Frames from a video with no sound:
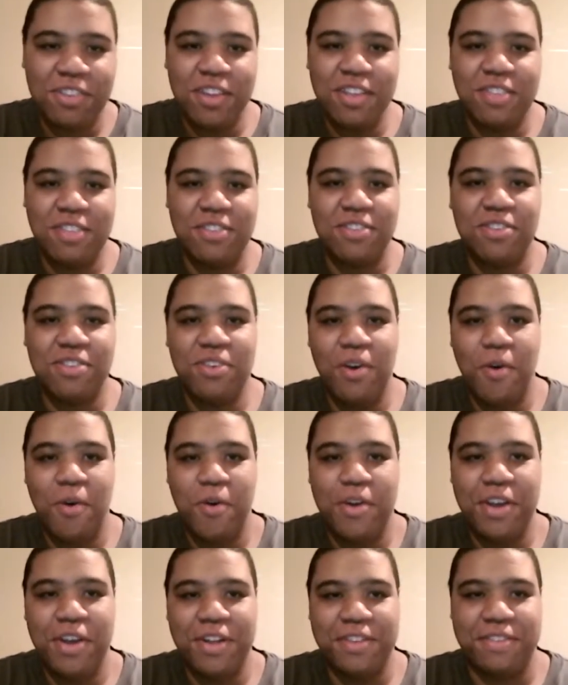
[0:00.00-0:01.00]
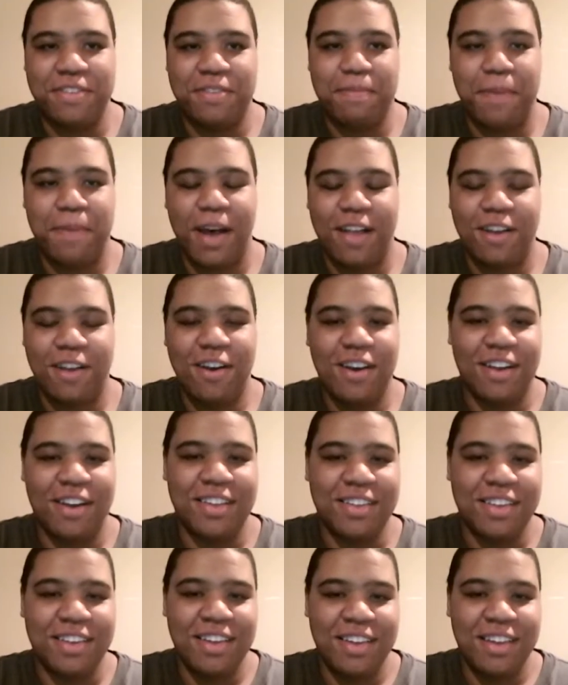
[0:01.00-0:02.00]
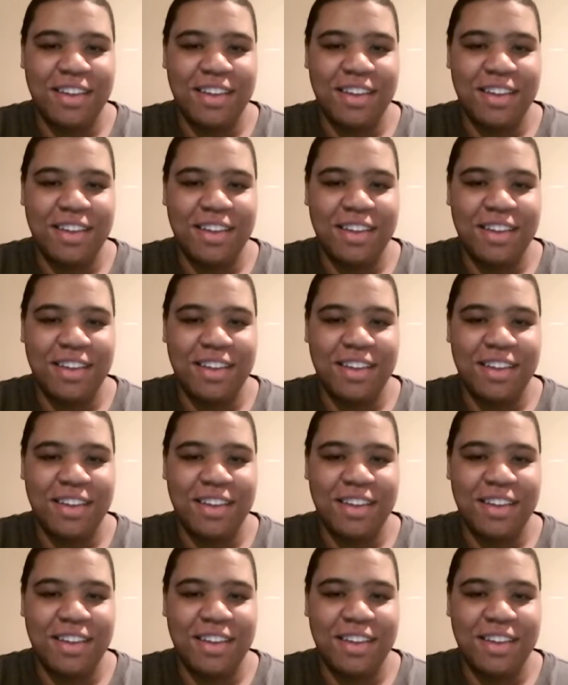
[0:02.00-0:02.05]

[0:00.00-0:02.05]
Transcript: it's so good and spot on.